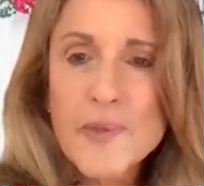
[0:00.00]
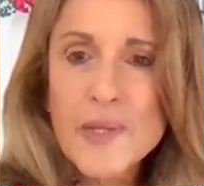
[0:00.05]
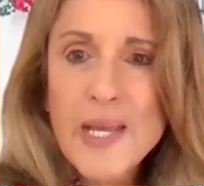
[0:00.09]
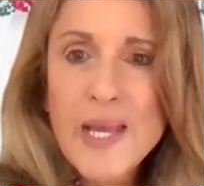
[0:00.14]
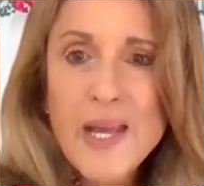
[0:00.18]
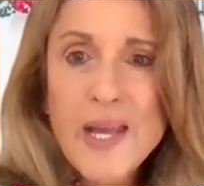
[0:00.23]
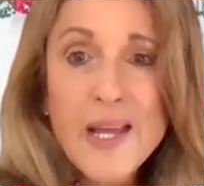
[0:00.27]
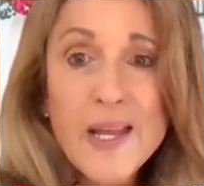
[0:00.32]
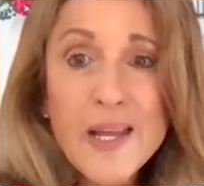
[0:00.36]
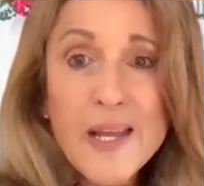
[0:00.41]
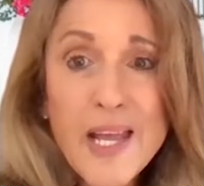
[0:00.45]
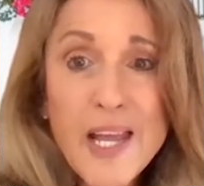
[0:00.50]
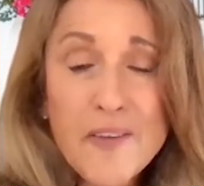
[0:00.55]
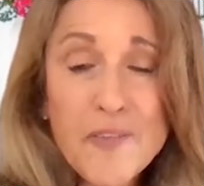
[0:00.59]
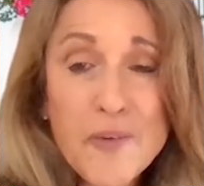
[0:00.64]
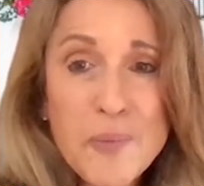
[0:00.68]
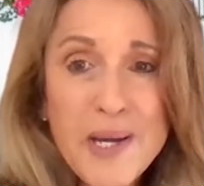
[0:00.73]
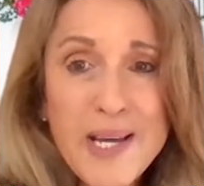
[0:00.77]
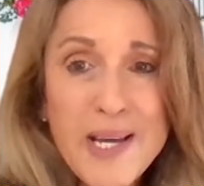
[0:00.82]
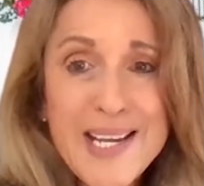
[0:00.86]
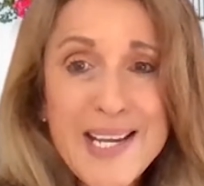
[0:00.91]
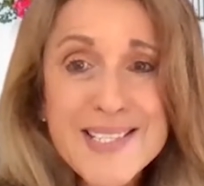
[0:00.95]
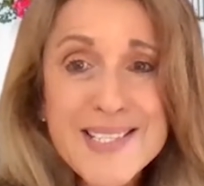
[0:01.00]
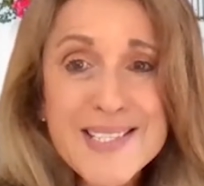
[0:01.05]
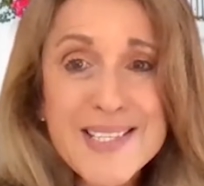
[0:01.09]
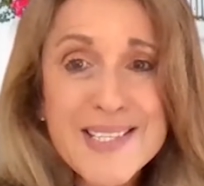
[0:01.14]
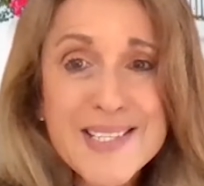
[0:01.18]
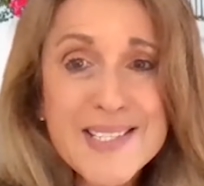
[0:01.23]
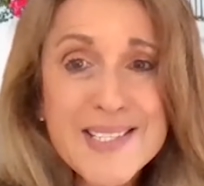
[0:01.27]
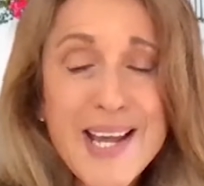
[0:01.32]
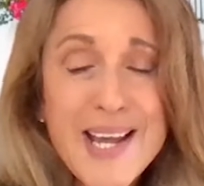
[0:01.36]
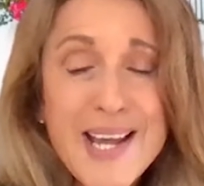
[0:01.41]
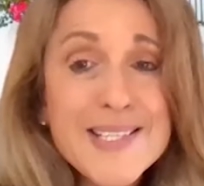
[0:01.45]
Everybody,
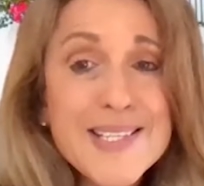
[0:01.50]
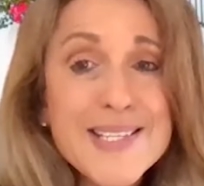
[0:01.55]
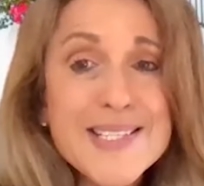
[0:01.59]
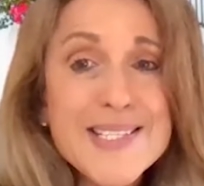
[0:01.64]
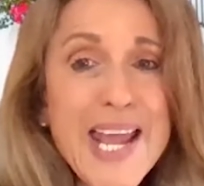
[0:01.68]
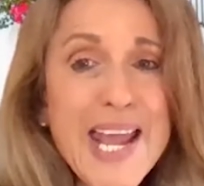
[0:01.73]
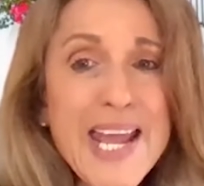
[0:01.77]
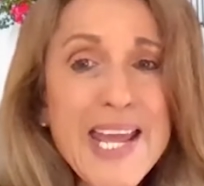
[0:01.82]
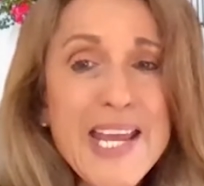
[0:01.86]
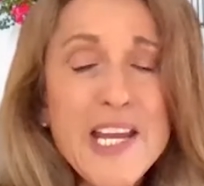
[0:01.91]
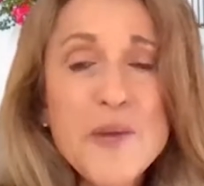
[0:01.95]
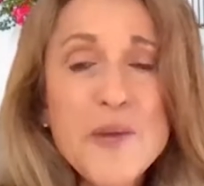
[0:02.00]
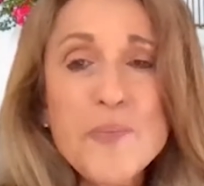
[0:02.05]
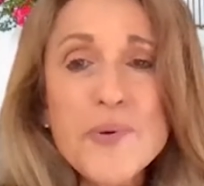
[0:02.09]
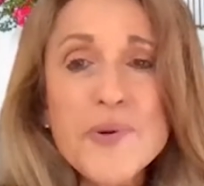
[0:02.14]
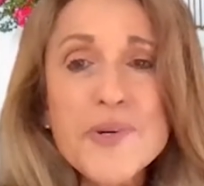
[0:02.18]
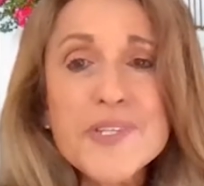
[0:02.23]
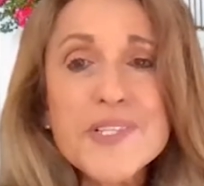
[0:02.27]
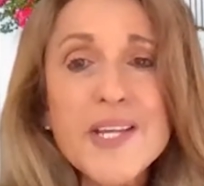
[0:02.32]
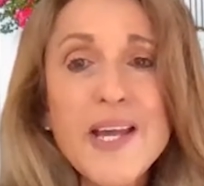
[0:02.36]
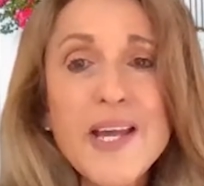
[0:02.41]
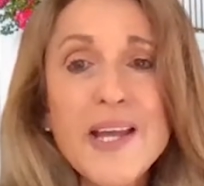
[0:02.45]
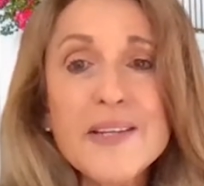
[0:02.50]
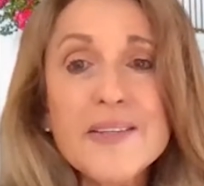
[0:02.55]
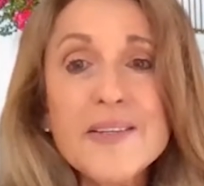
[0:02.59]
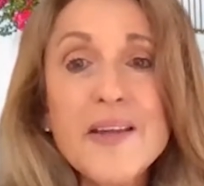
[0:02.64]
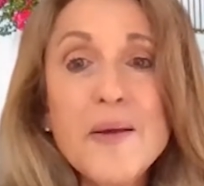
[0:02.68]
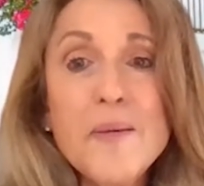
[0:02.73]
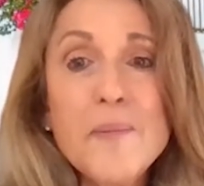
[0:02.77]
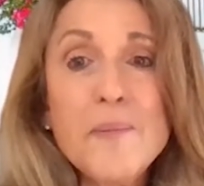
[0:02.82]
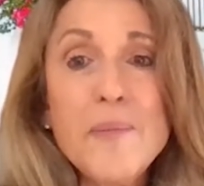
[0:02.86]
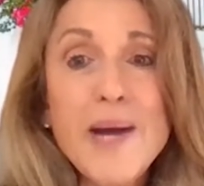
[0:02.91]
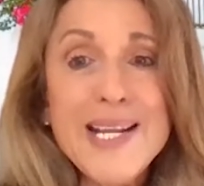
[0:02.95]
success is 80%
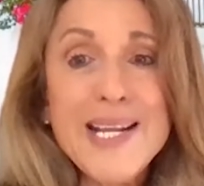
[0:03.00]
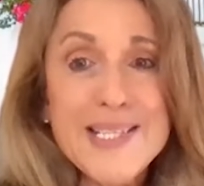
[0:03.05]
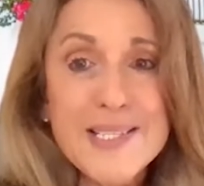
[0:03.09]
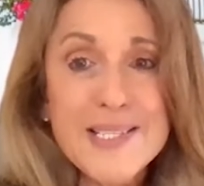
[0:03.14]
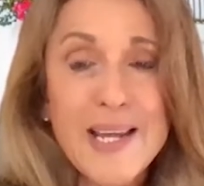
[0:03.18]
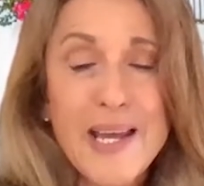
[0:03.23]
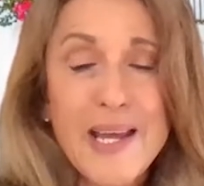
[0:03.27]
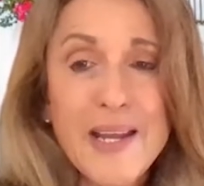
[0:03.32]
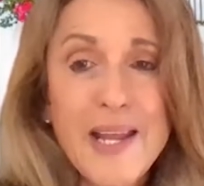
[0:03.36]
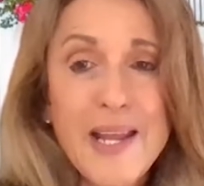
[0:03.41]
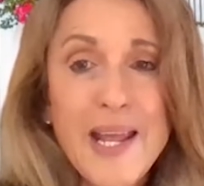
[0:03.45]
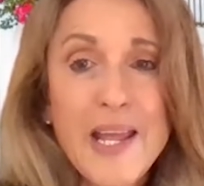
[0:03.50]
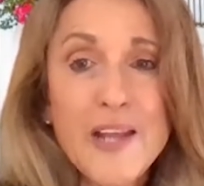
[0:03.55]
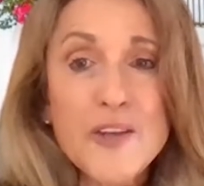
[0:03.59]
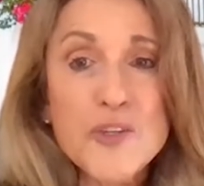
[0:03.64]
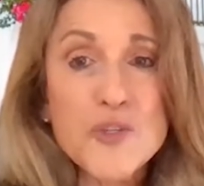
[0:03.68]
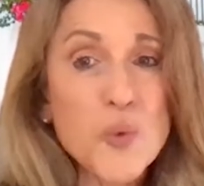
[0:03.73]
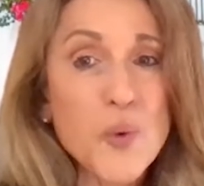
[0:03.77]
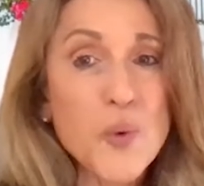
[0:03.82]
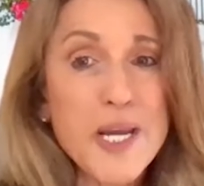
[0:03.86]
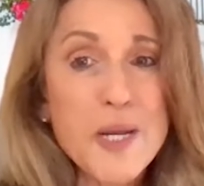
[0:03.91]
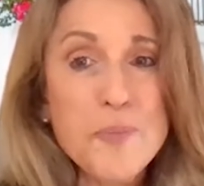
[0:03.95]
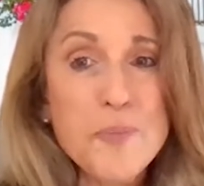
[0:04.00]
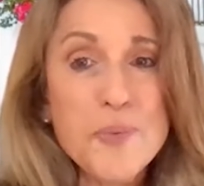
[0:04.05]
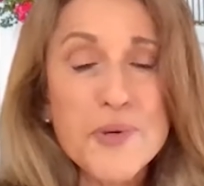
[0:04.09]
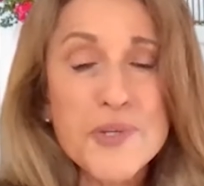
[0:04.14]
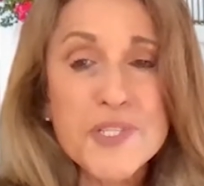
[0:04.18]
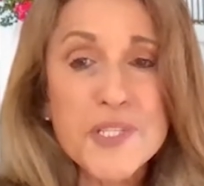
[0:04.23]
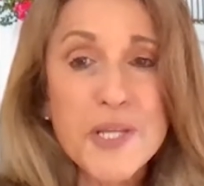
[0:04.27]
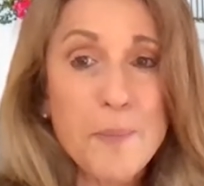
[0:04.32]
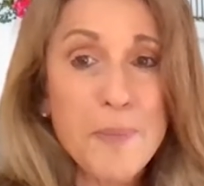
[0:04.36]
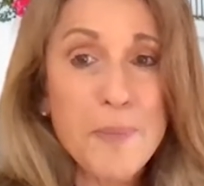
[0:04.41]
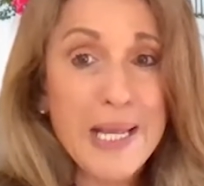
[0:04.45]
mindset and
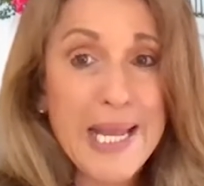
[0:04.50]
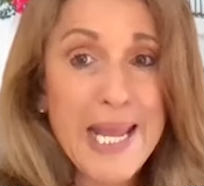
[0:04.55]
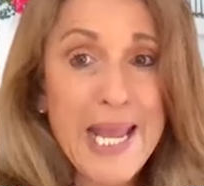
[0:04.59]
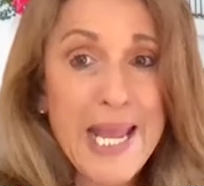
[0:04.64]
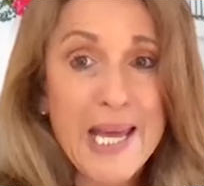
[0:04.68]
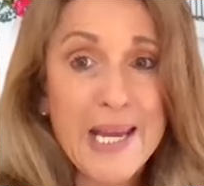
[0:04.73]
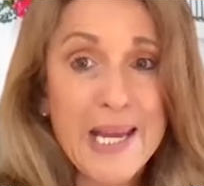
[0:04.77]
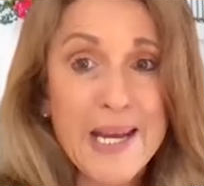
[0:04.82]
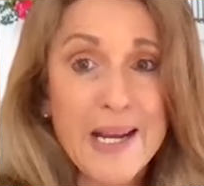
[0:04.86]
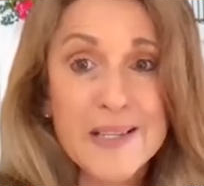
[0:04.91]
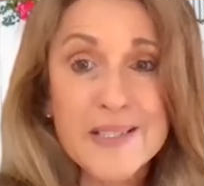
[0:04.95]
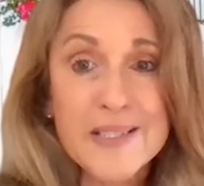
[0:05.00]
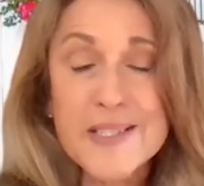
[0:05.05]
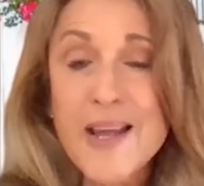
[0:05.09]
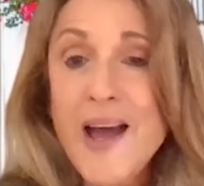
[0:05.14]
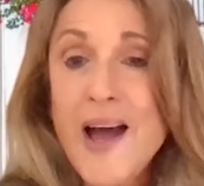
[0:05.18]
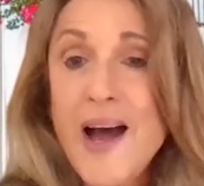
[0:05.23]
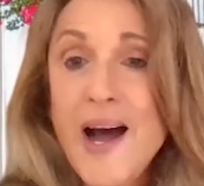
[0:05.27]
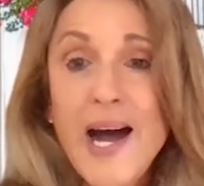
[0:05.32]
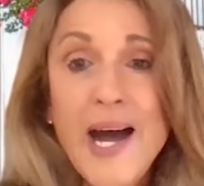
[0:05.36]
20% mechanics.